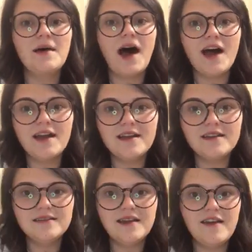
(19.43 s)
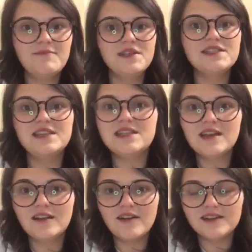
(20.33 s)
I have been
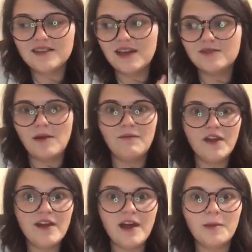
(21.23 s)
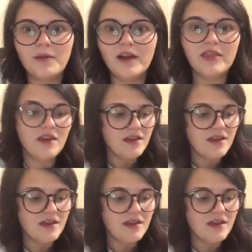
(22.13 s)
sneezing a lot today, so I'm very out of breath.